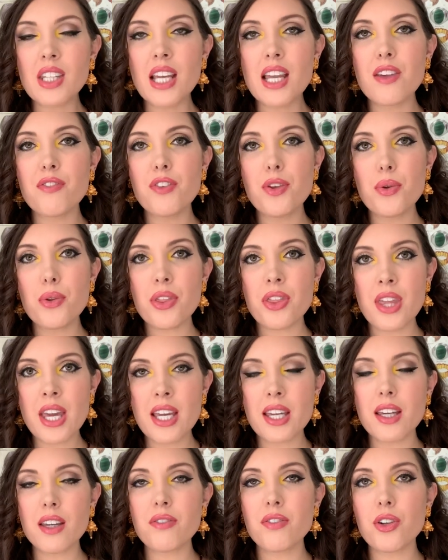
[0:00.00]
if you
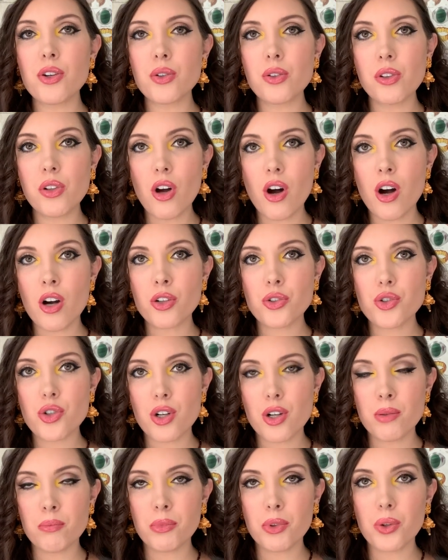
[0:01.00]
think of your
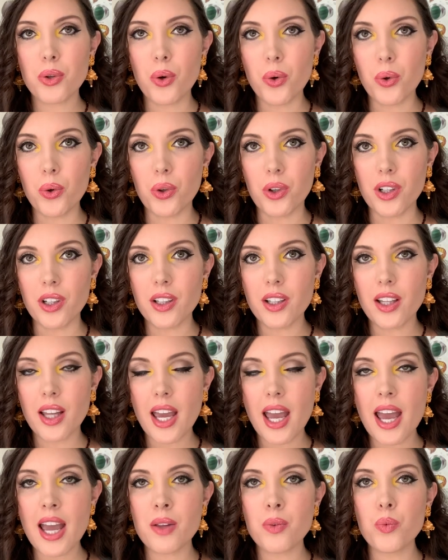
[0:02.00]
long-term goal
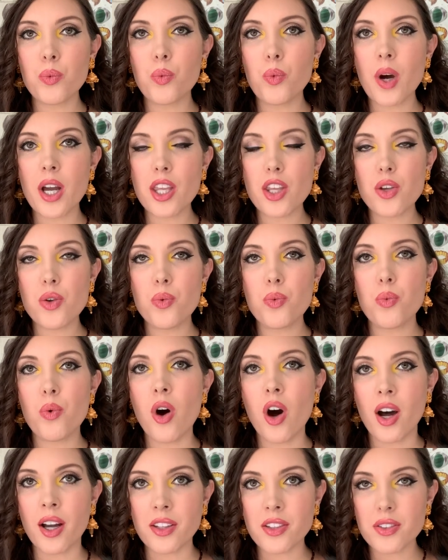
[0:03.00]
and what you
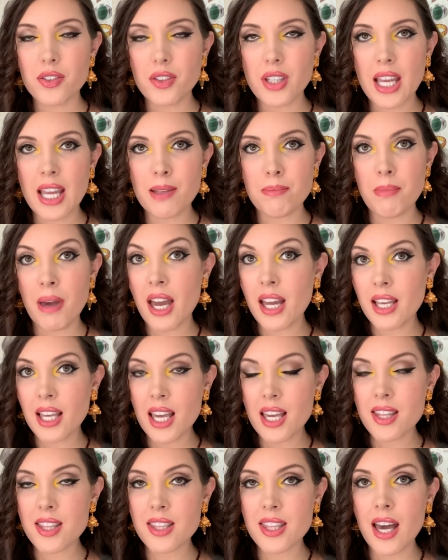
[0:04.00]
want, in my
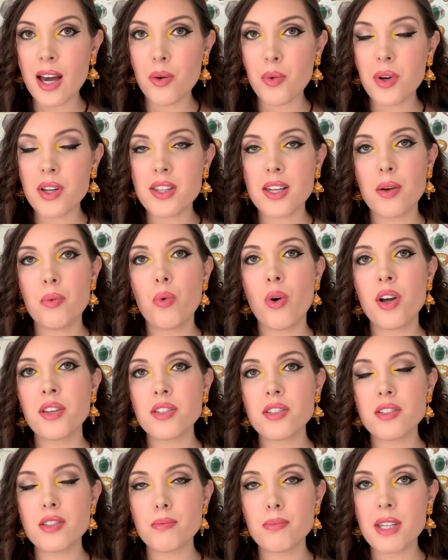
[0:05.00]
case, that was I
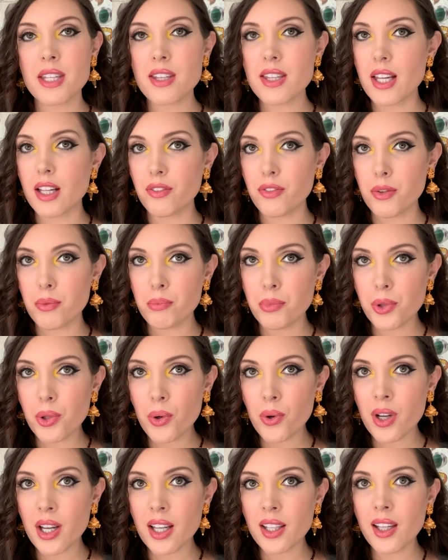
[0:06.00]
wanted to be
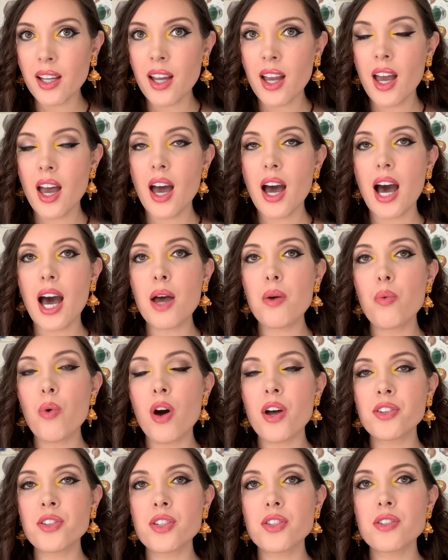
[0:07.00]
self-employed. I
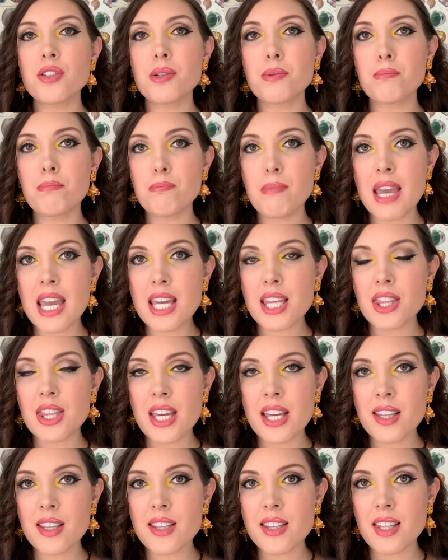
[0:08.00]
wanted to make
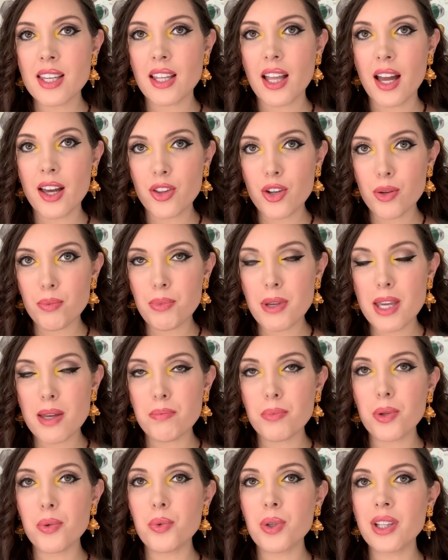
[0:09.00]
things that other
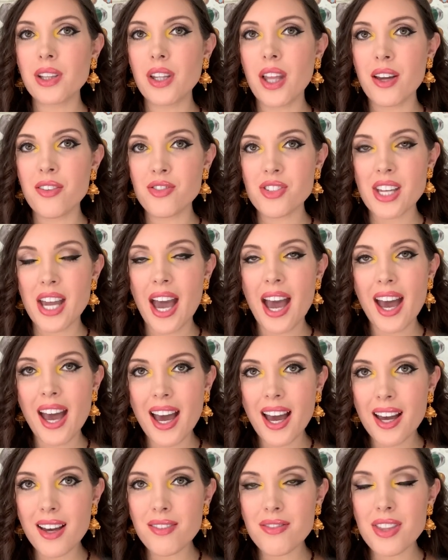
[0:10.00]
people would love to
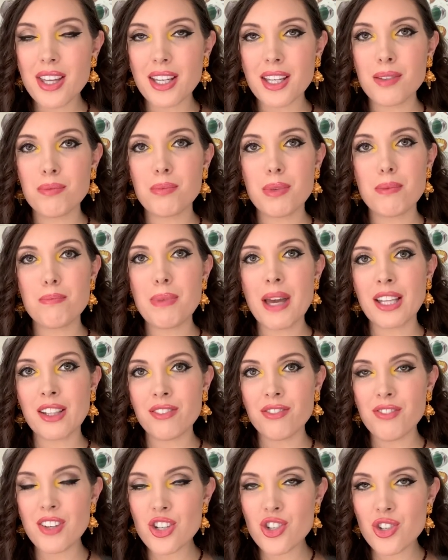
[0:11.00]
have that can be
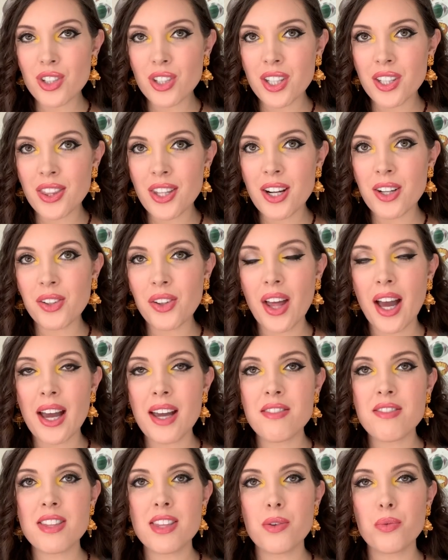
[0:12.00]
beneficial in their
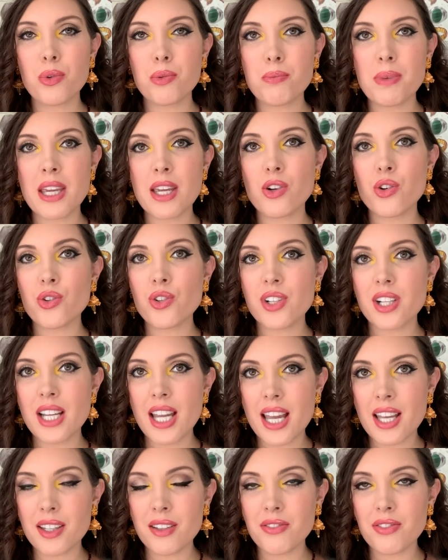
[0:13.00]
lives, that would be
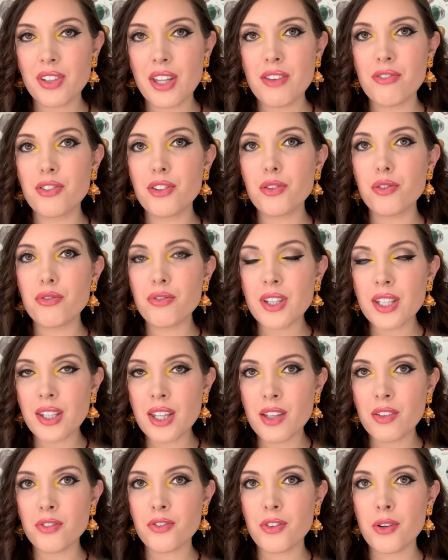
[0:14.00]
creatively
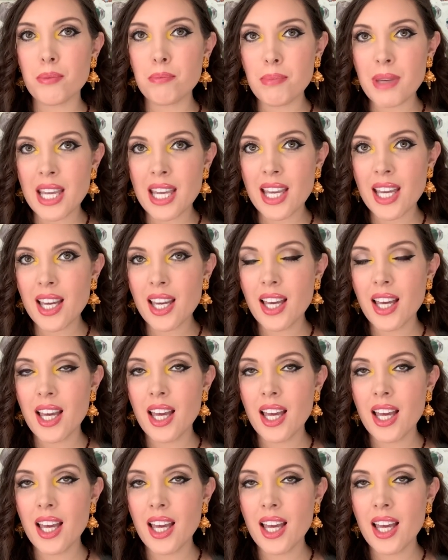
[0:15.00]
fulfilling for me.